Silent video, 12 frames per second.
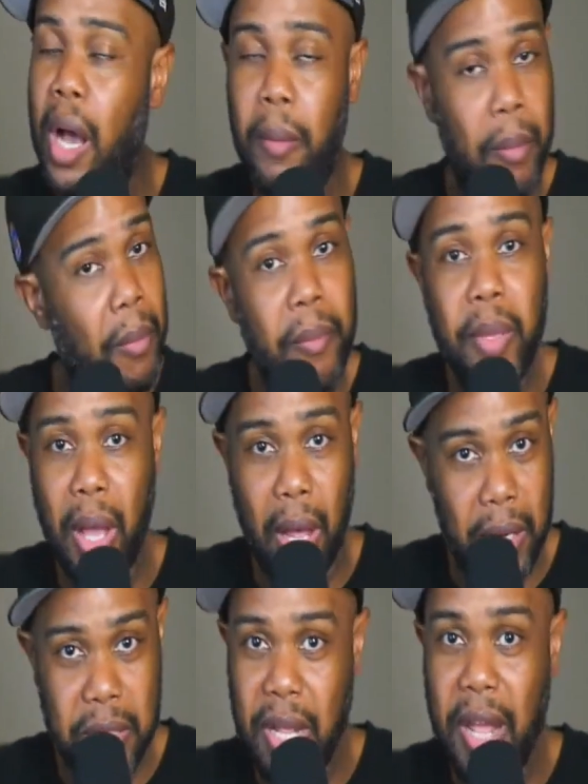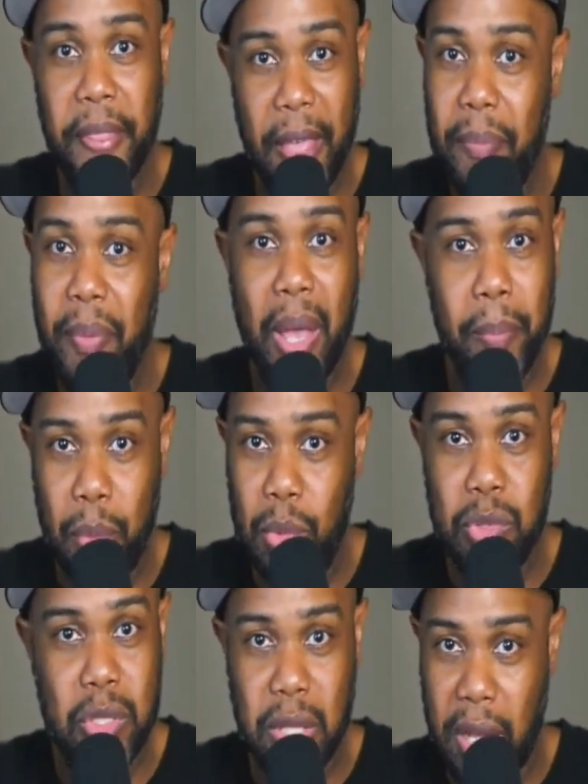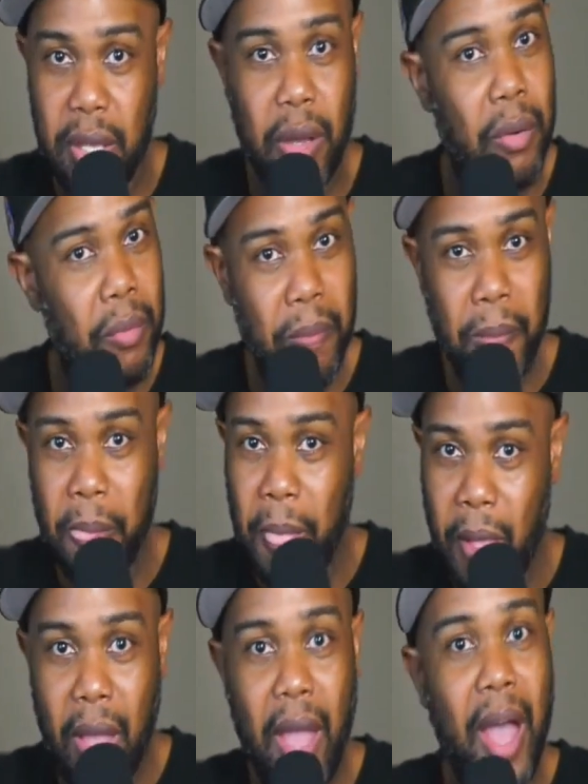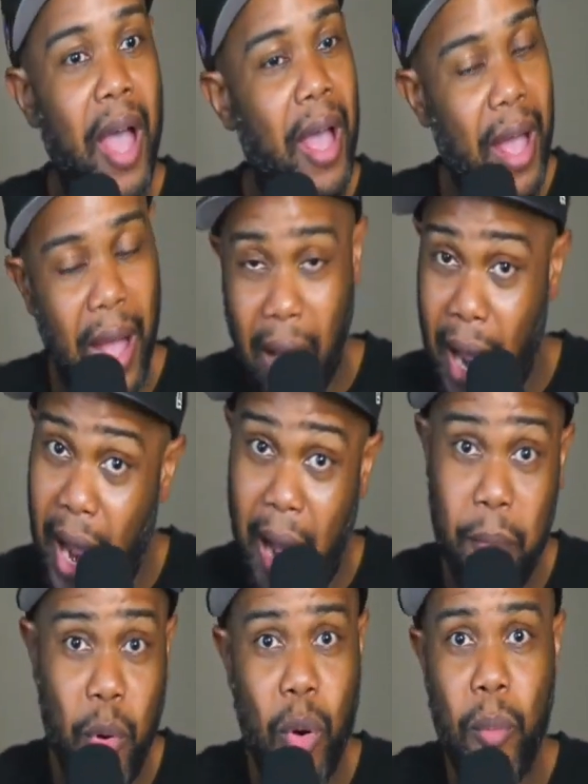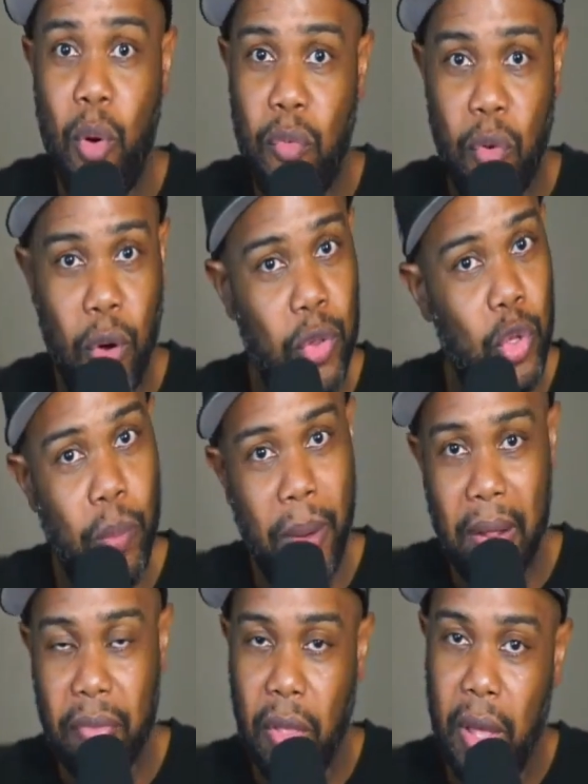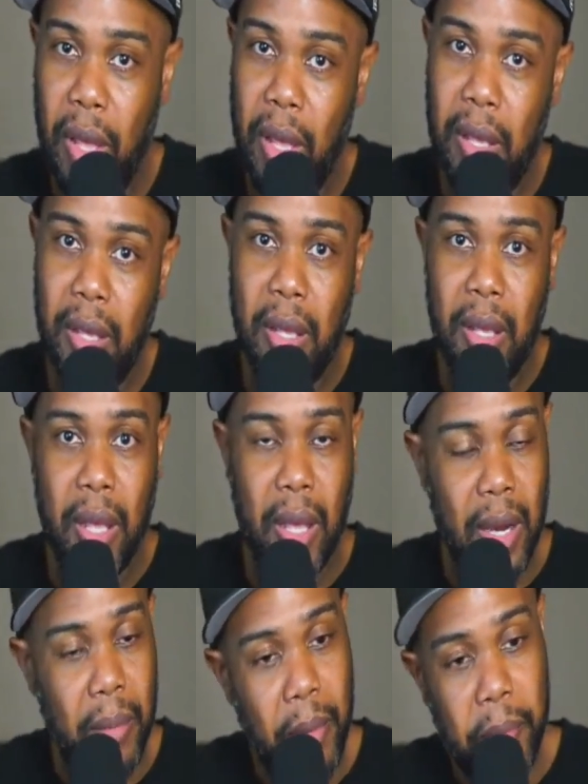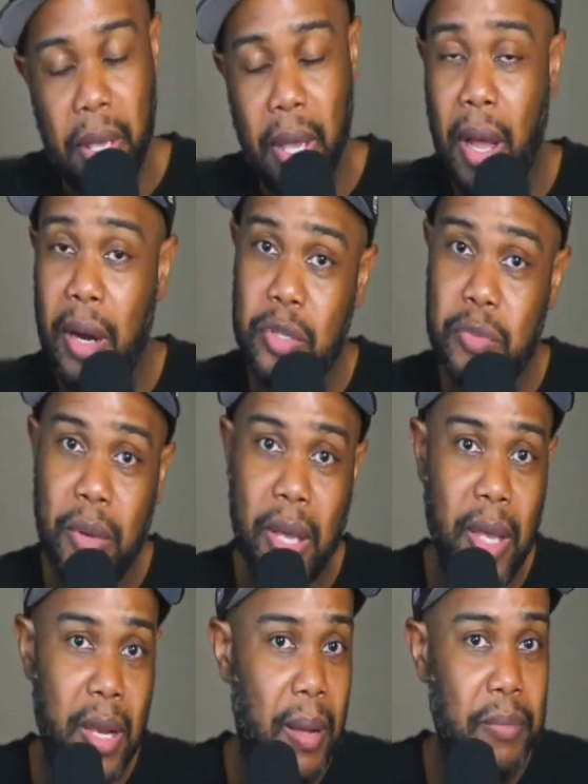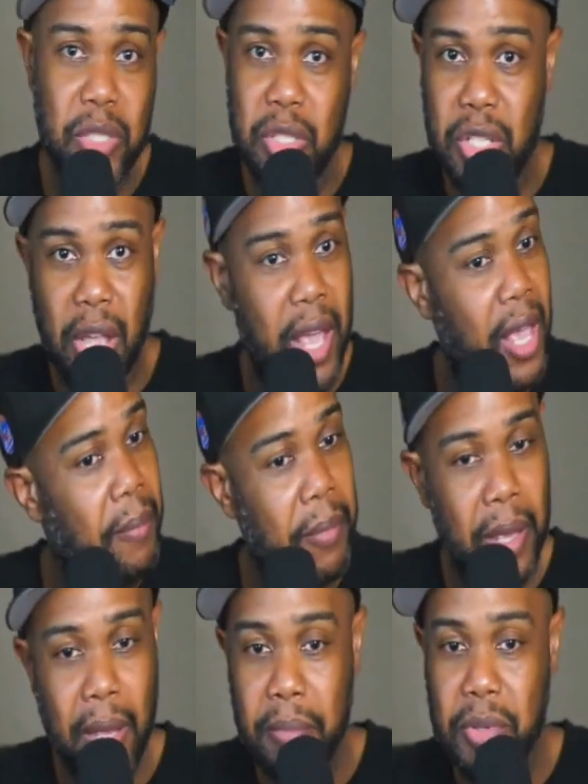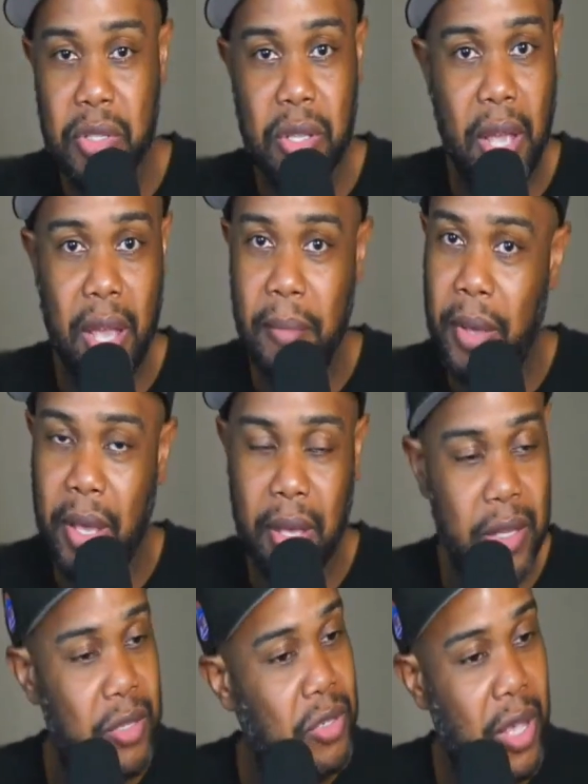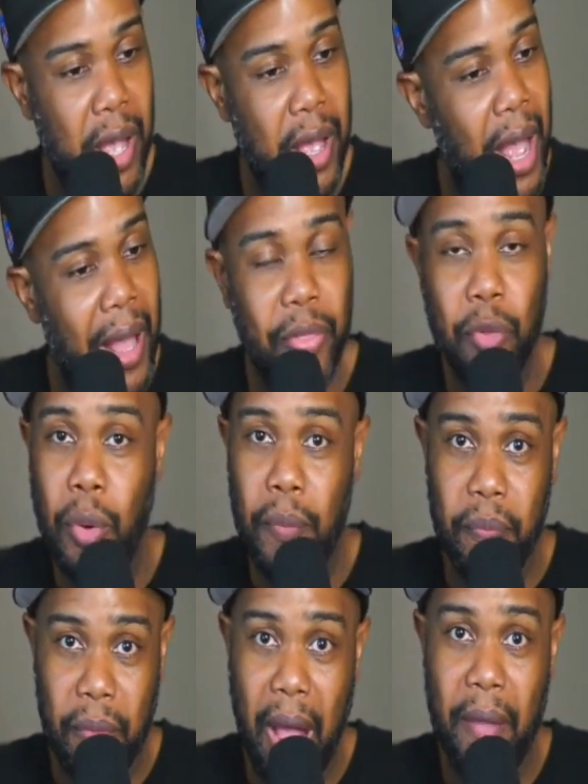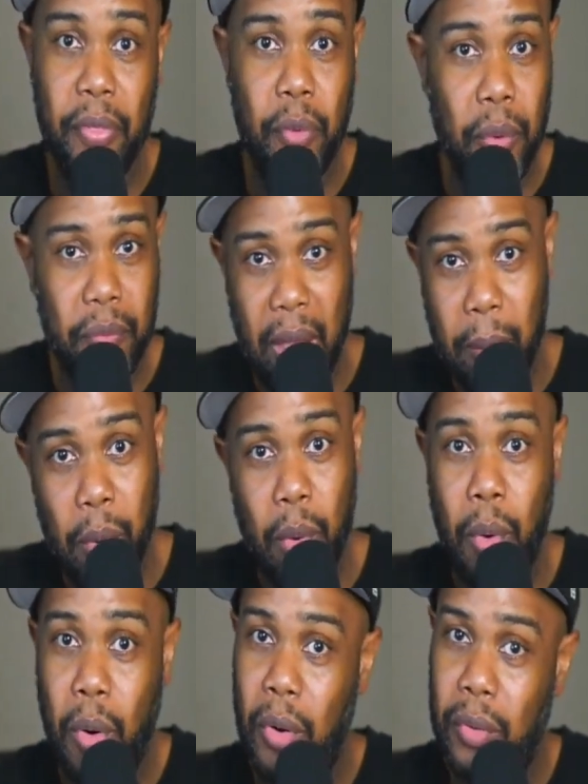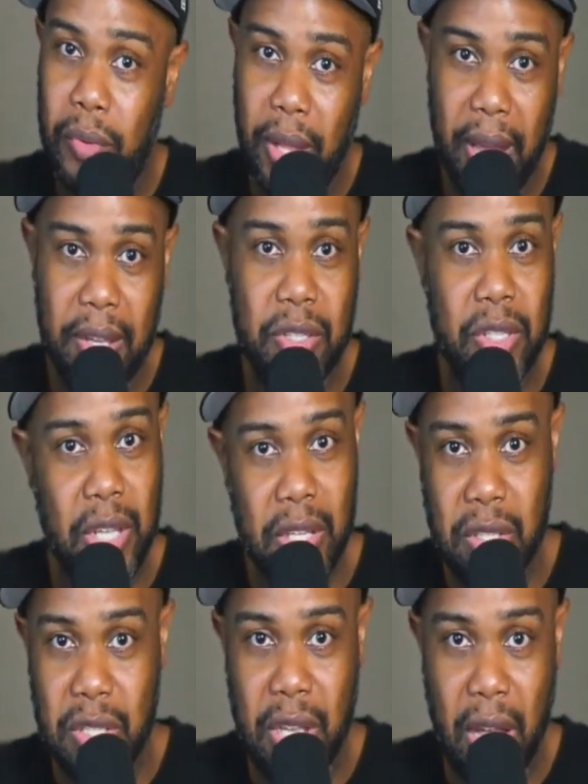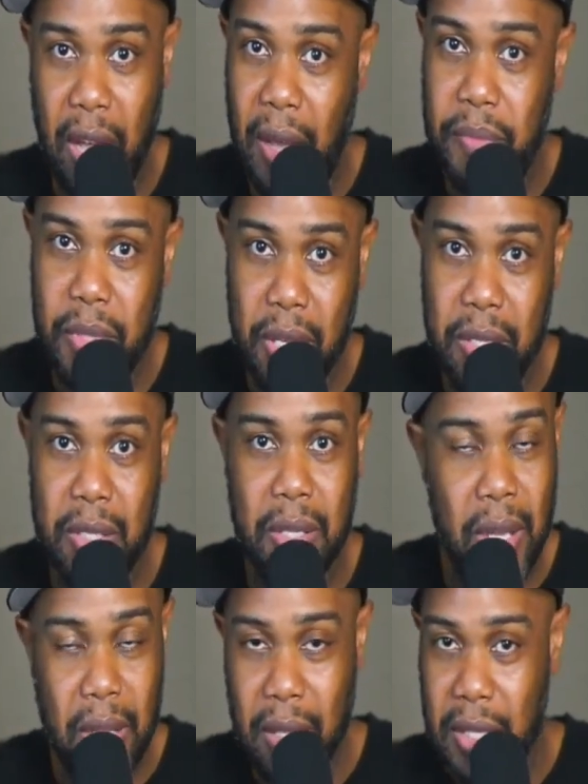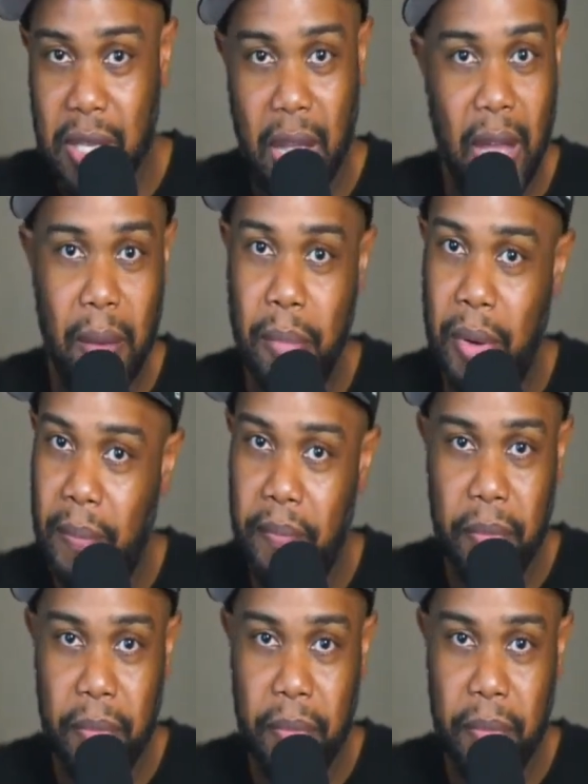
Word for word: I'm gonna be honest. I think Pat Papoose is like, yo, I'm gonna move on, do my thing, and I'm gonna be honest, man. I'm just sad, man. I'm just sad, man, because I, I thought I thought they were gonna last the test of time, test the time, but